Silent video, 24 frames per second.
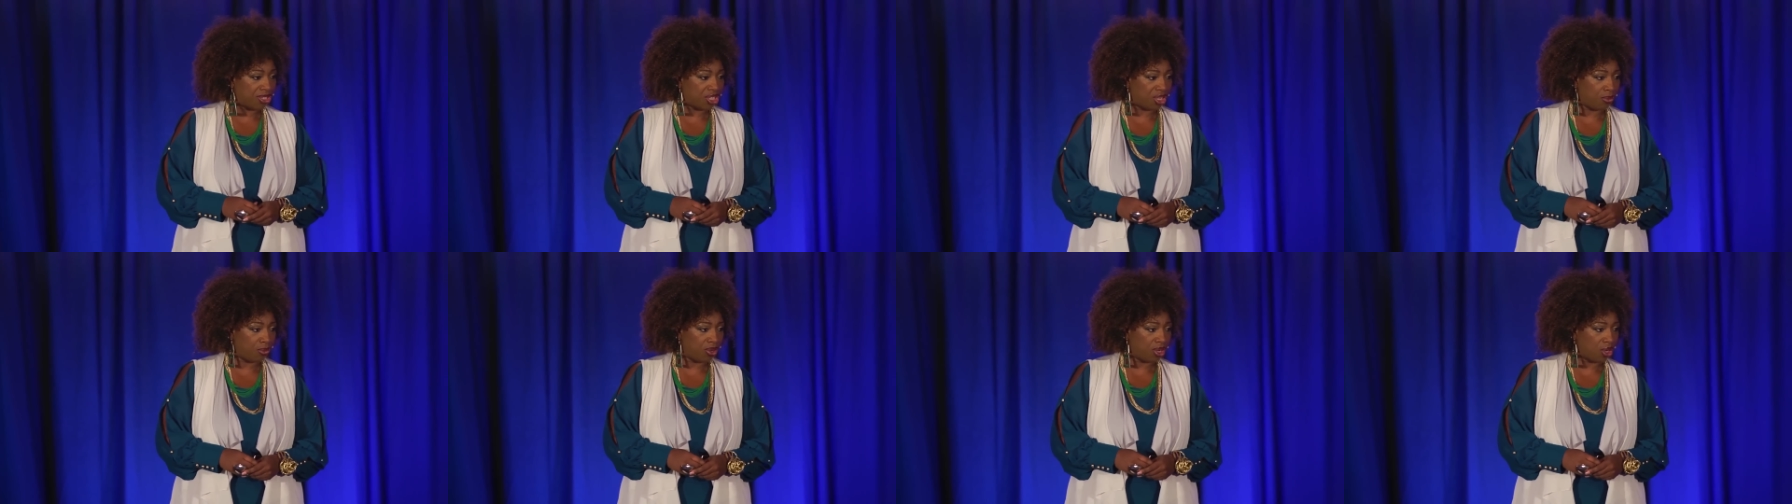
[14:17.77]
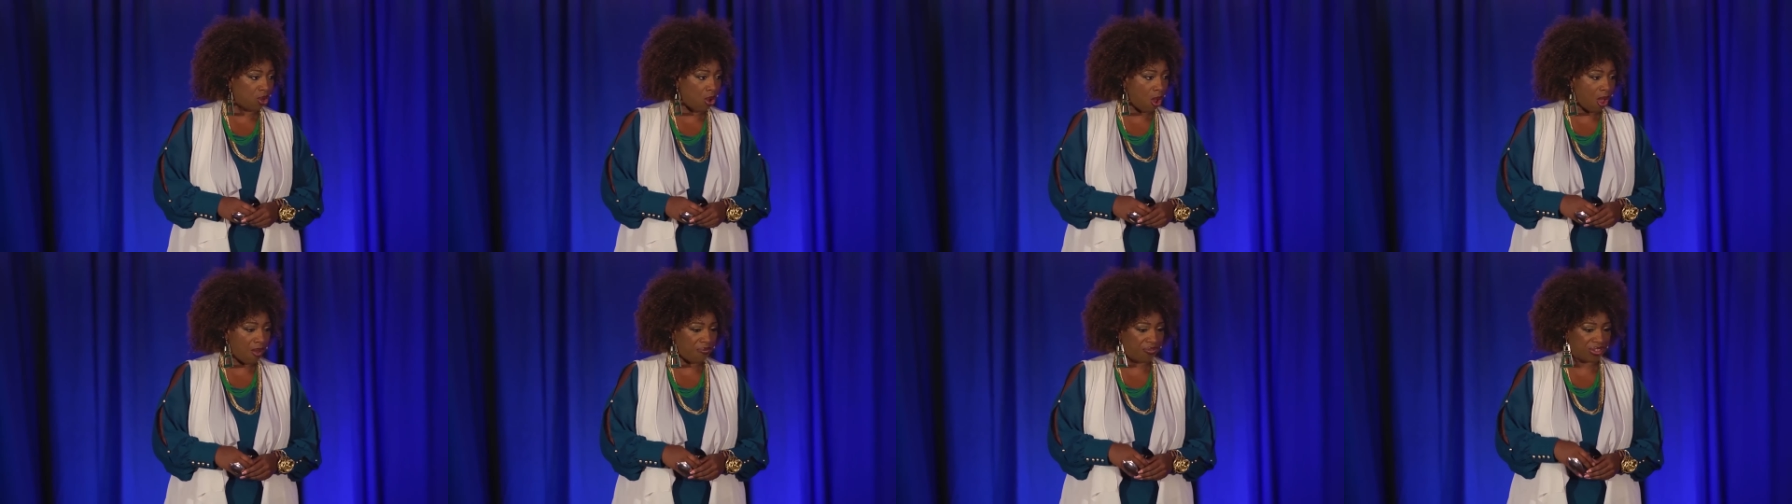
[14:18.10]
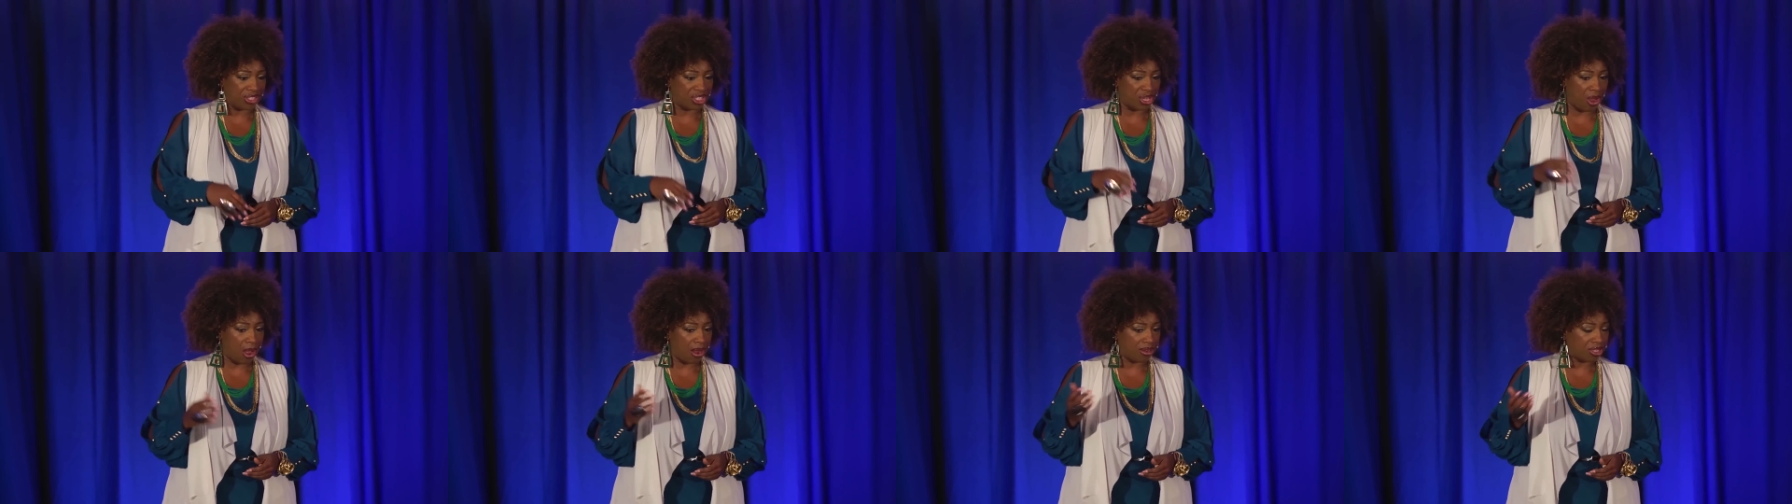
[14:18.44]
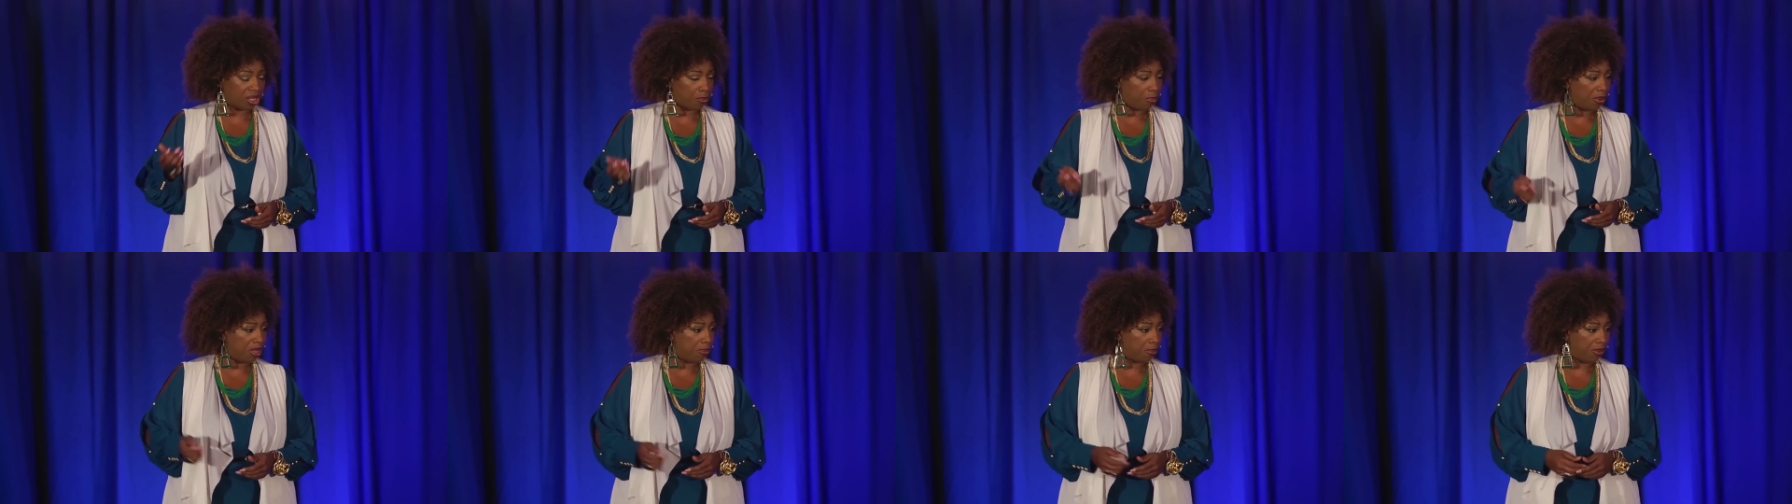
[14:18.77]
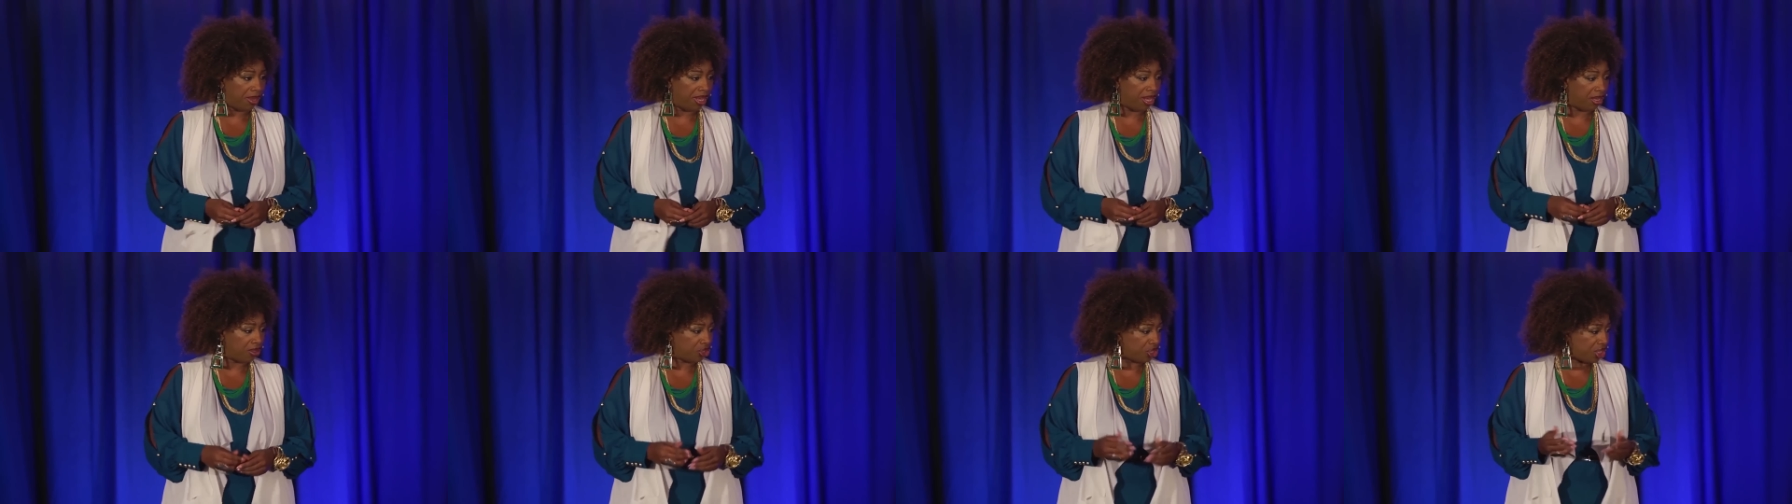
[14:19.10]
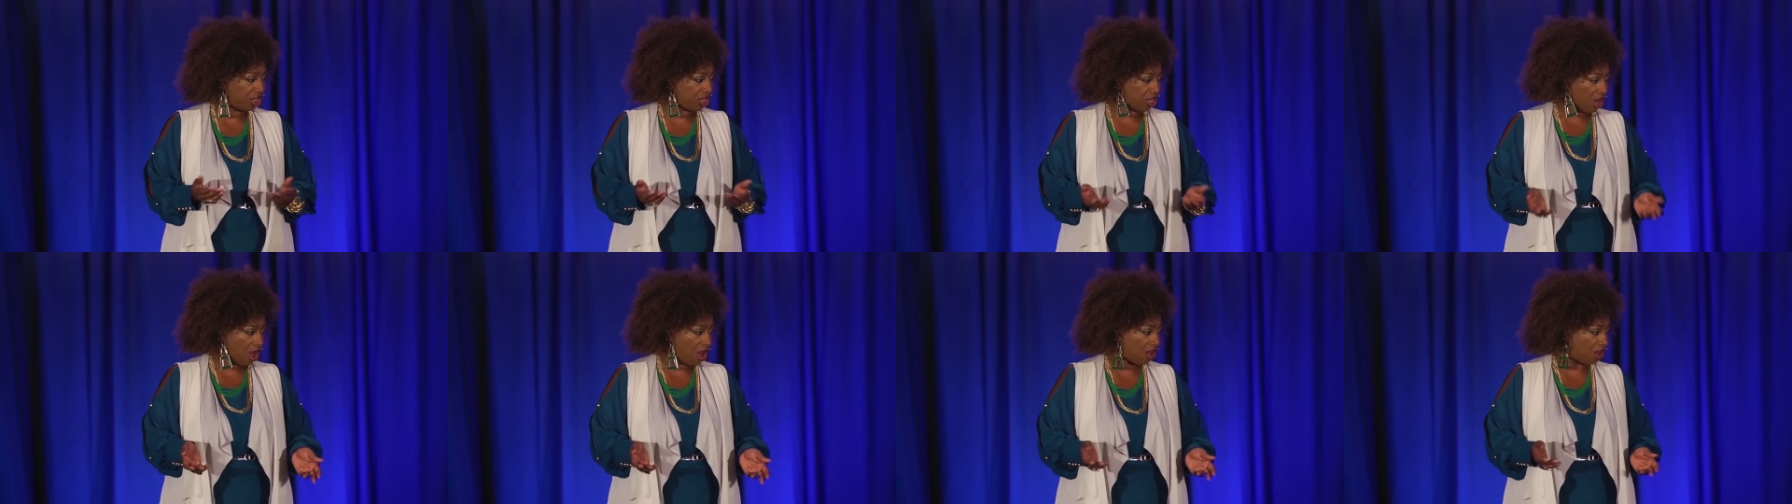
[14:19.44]
She want to go off and talk to people. Hell,
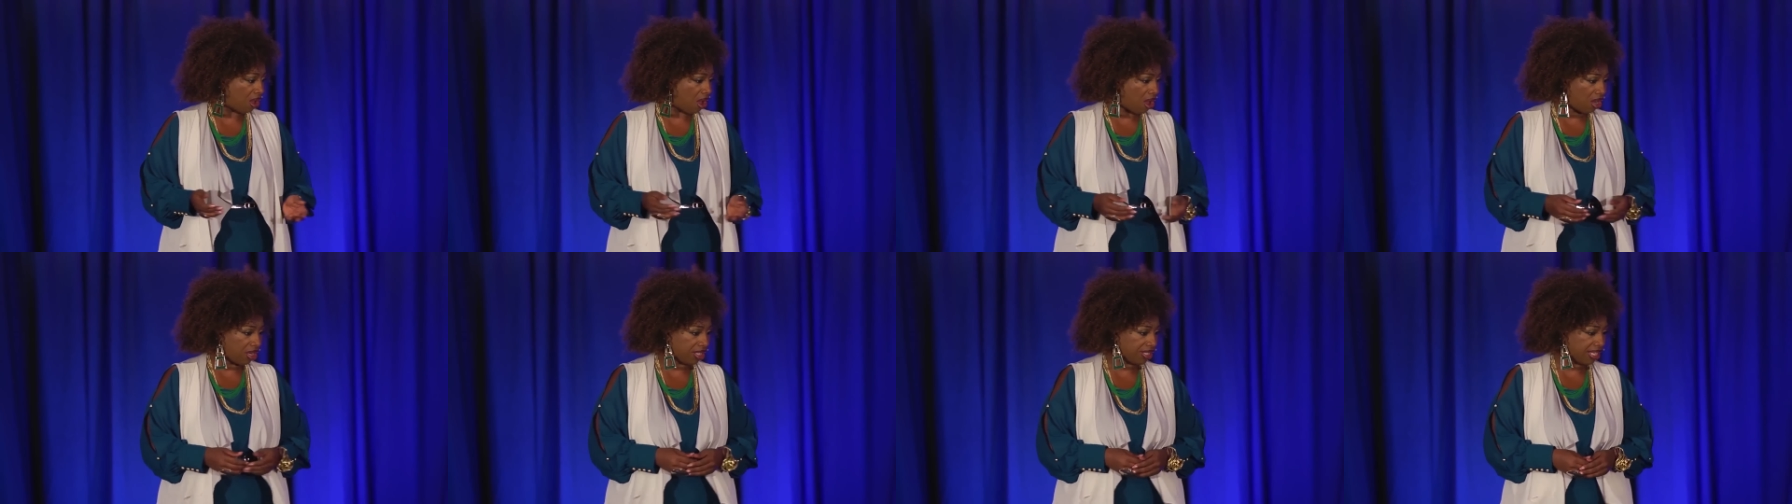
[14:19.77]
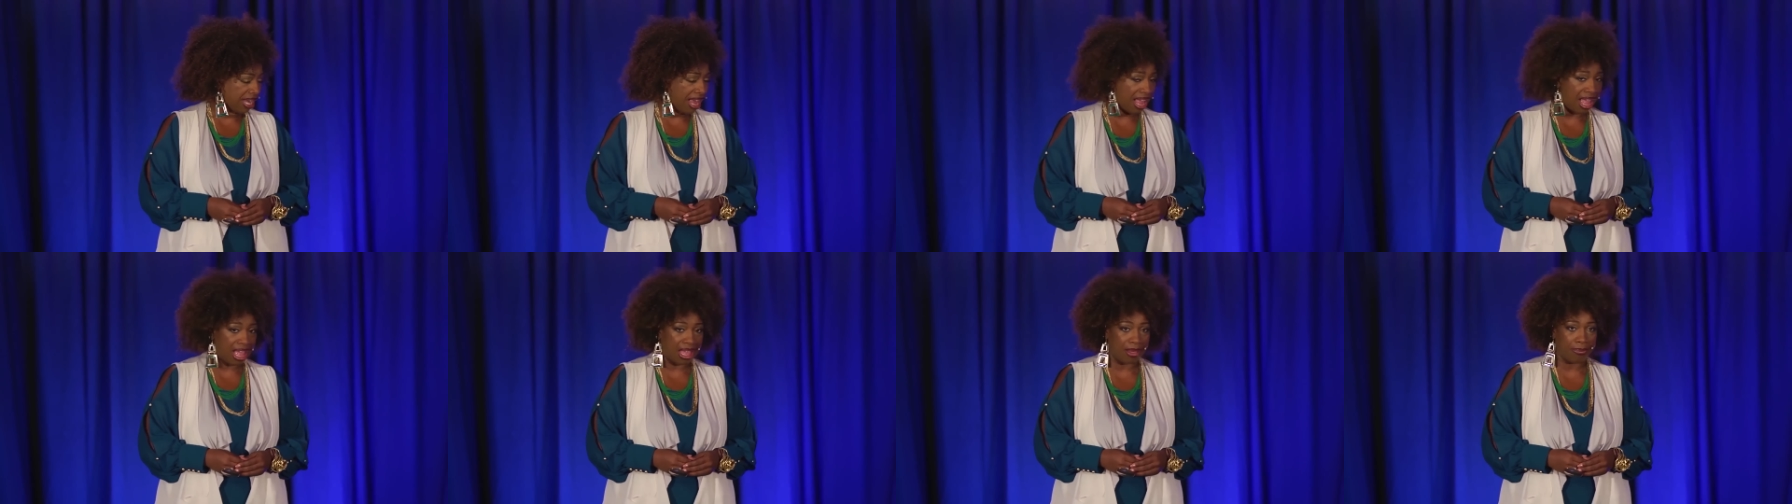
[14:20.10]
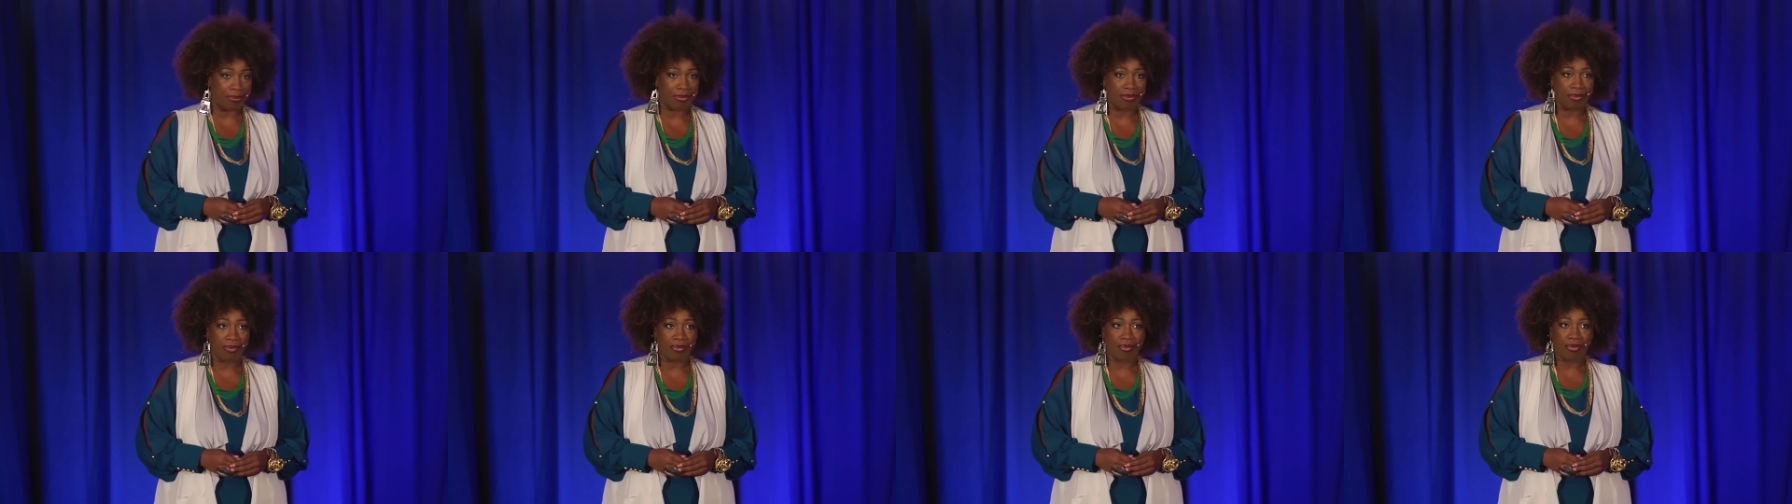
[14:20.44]
she talk all the time.